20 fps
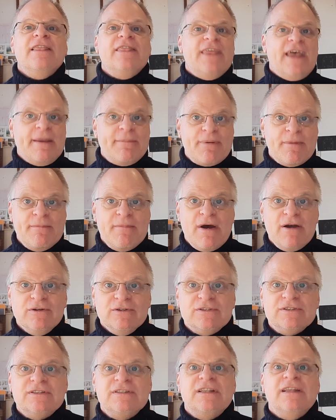They
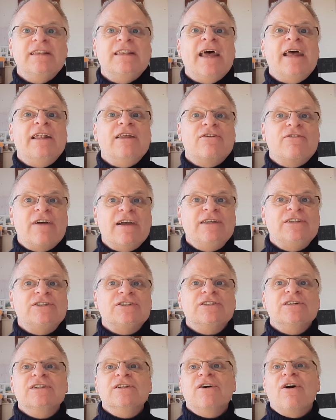promote the
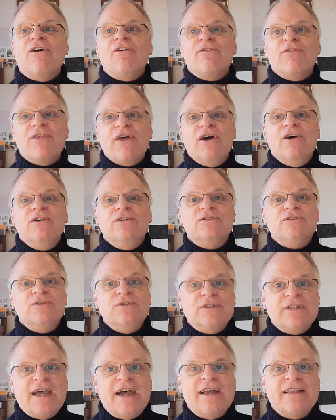denigration of those who
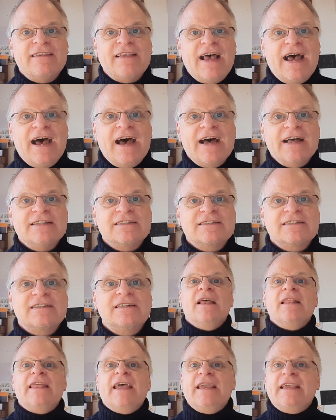dare to ask.
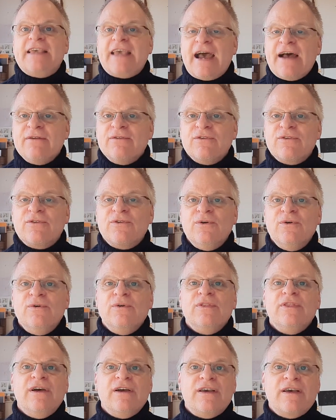They
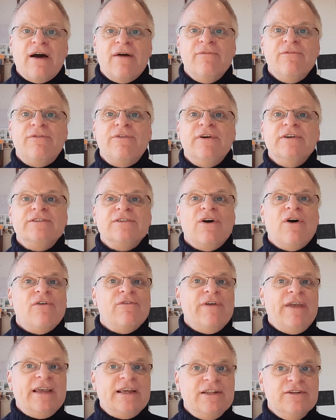counsel the comfort
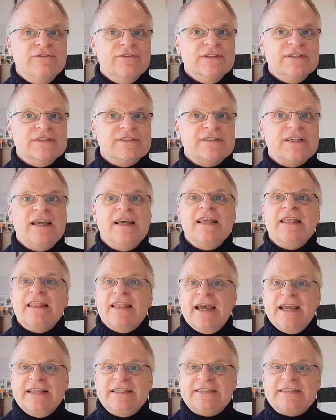of ignorance.
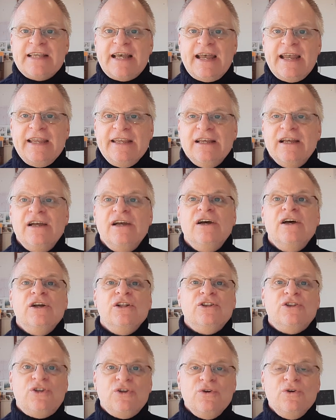They say,
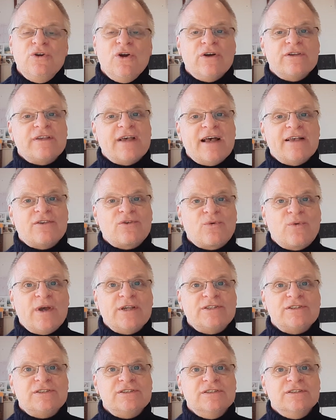do not ask
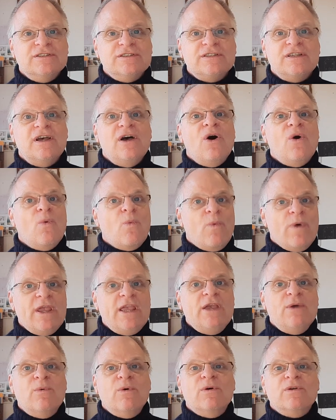questions.
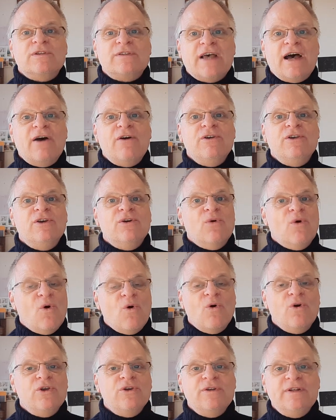We will tell you
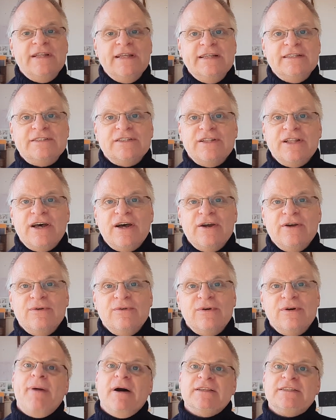all you need to
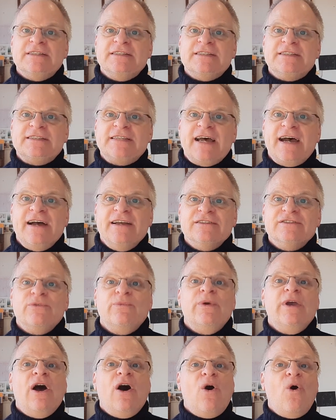know. But in science,
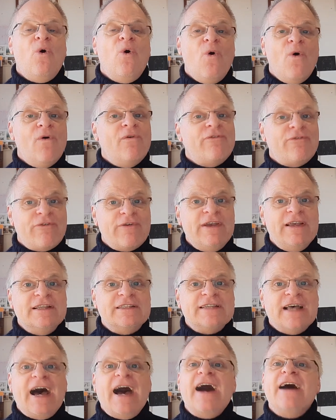we are all free
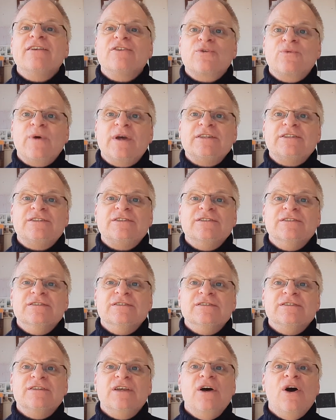to ask
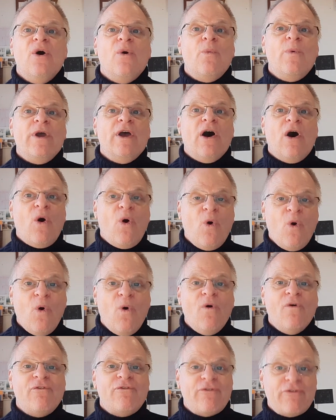questions. We are
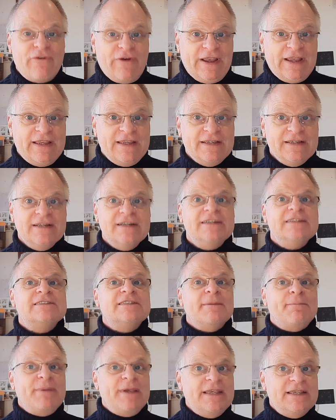all free
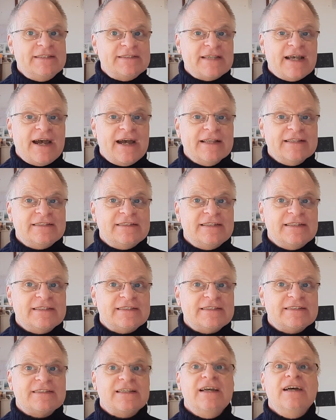to be
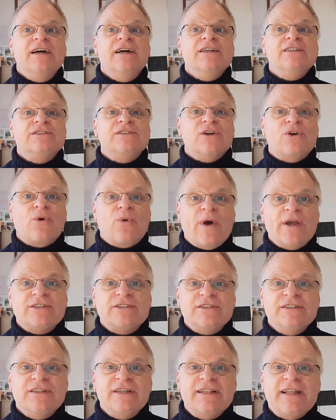scientists, to
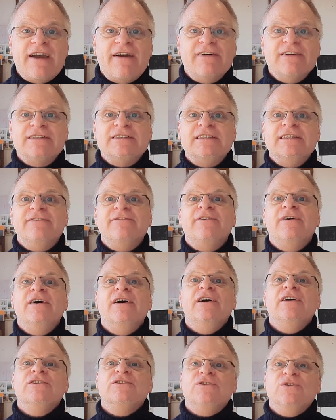question the narrative,
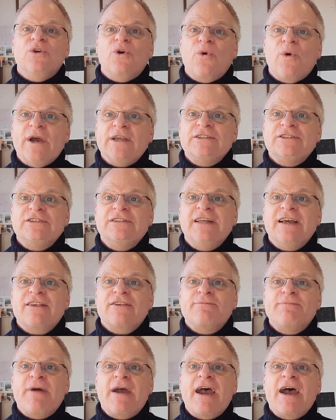to question
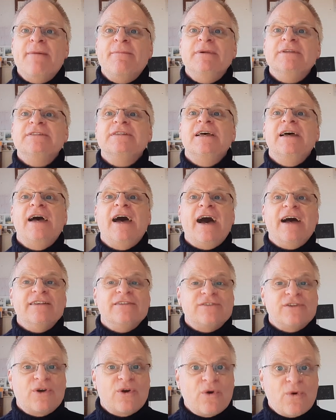experiments,
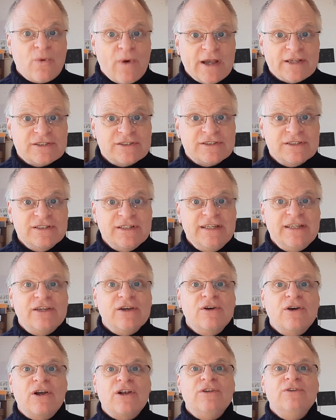and to question the
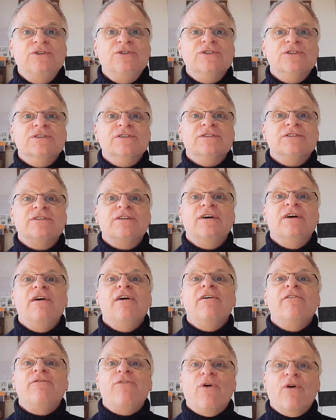conclusions.
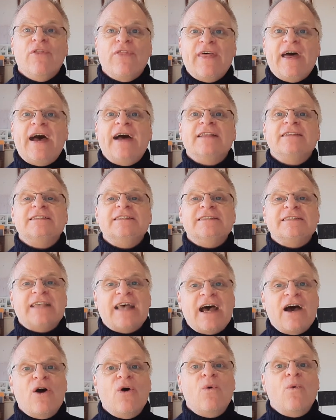For that is
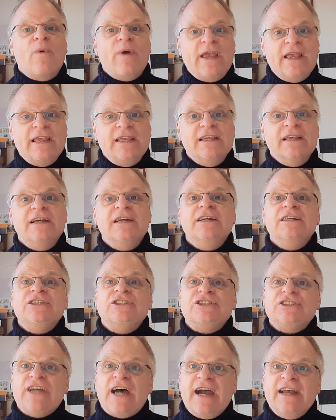how we
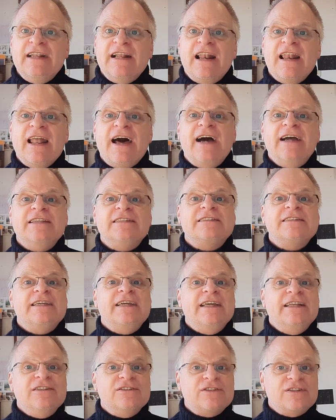shine a light
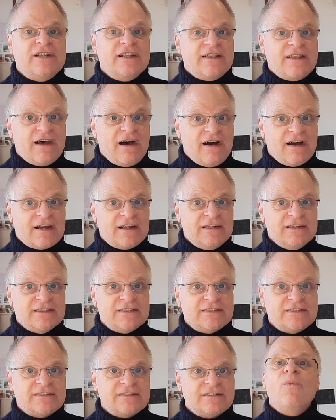into the
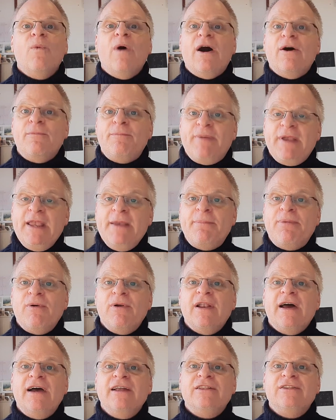darkness. While people
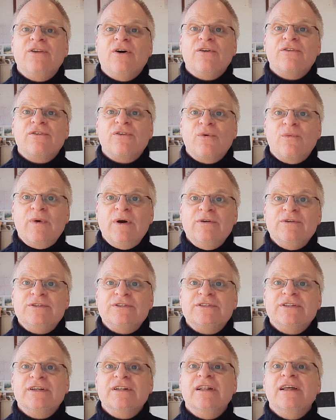like Doctor
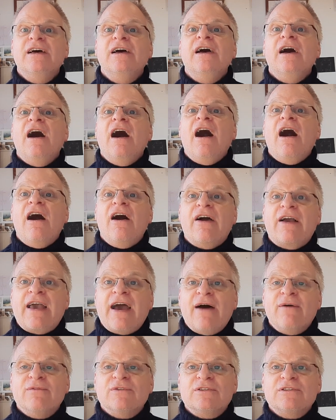Wilson are
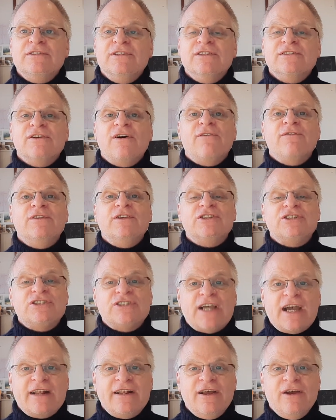counsellors of the
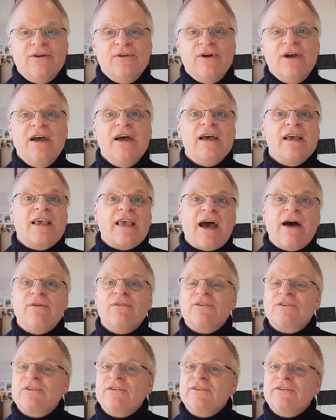shadow,
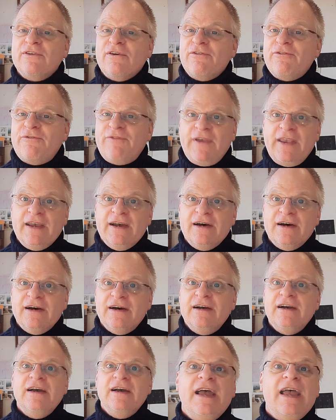counsellors of fear,
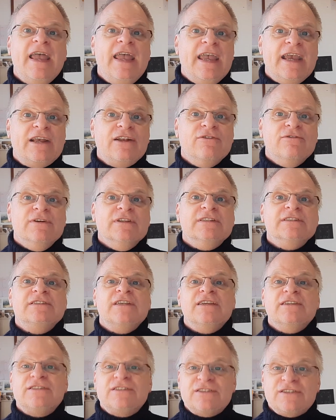ignorance,
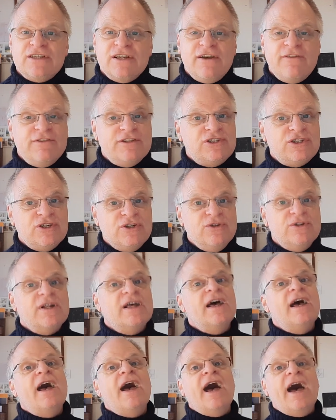servitude,
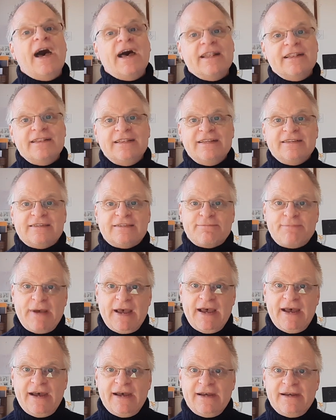and
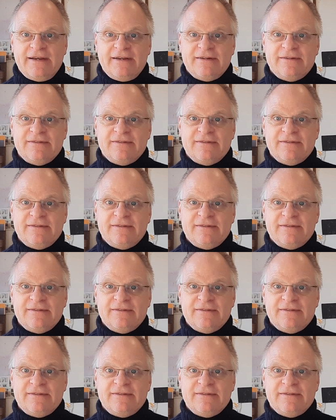despair.